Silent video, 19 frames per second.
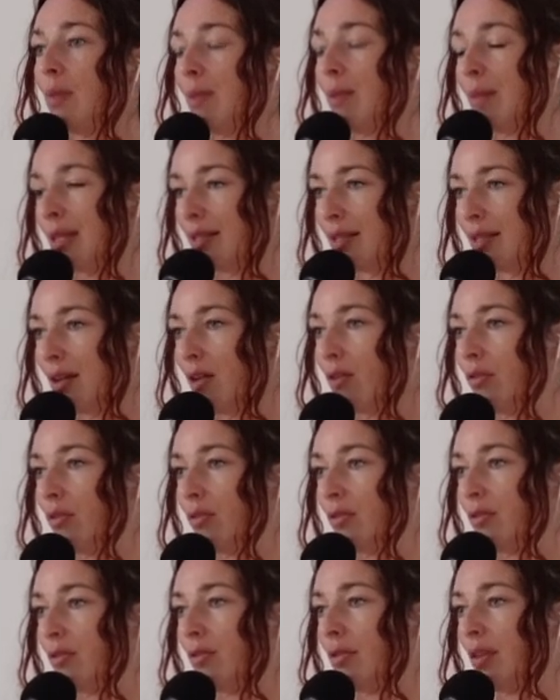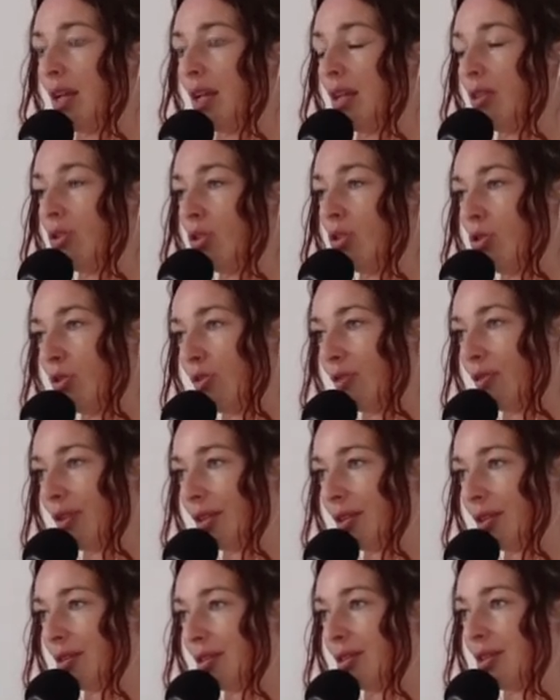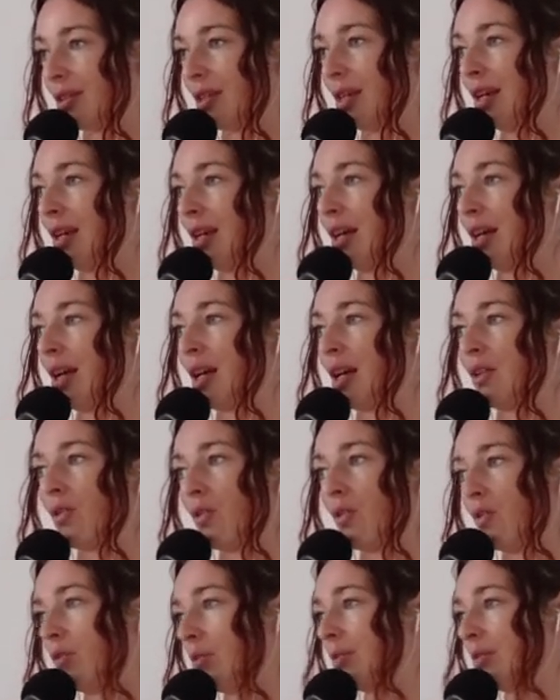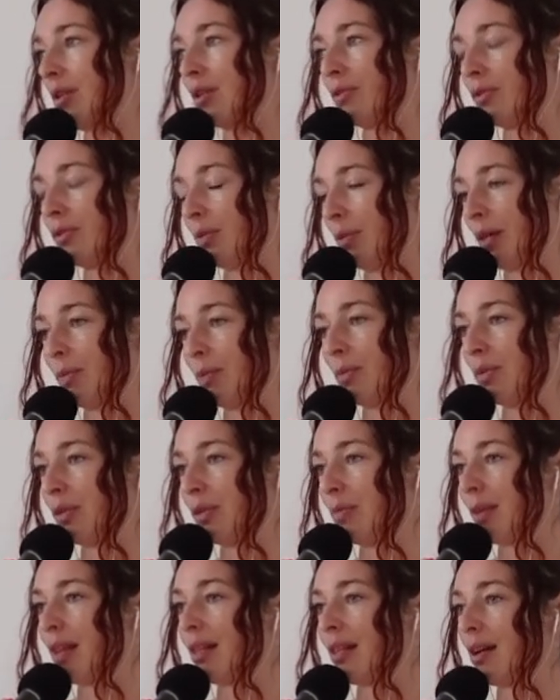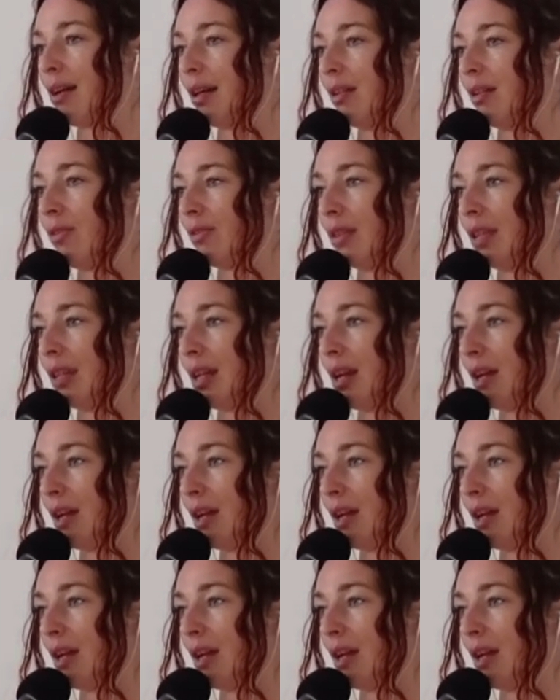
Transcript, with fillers: by myself and the universe and all the beautiful people in my life, and that